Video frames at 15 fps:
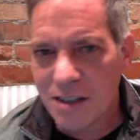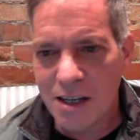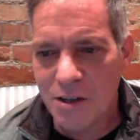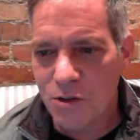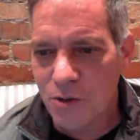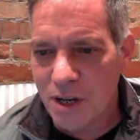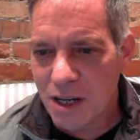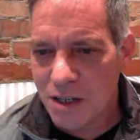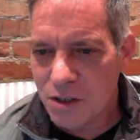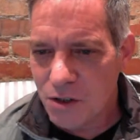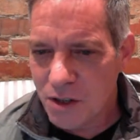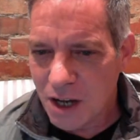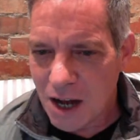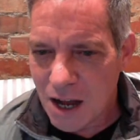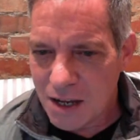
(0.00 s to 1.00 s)
entering into
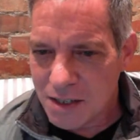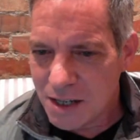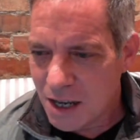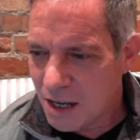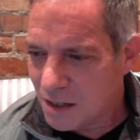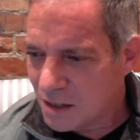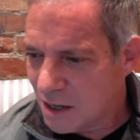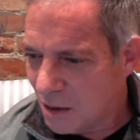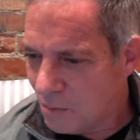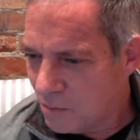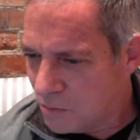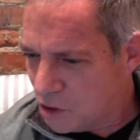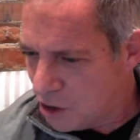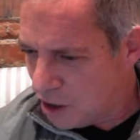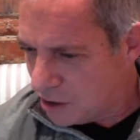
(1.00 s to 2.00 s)
the contest? I'm
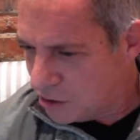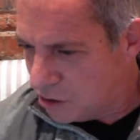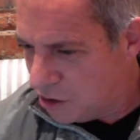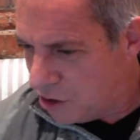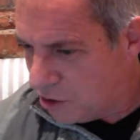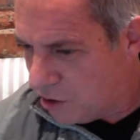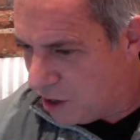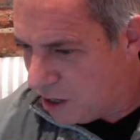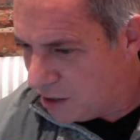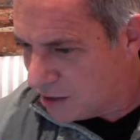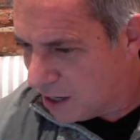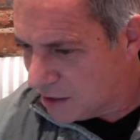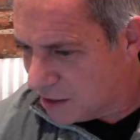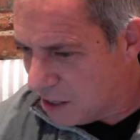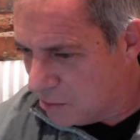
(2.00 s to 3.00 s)
just curious.
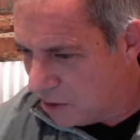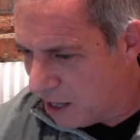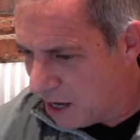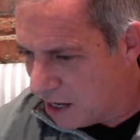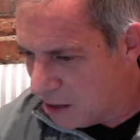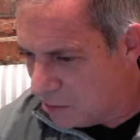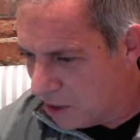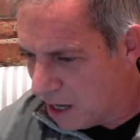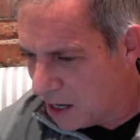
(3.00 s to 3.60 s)
I see blanket.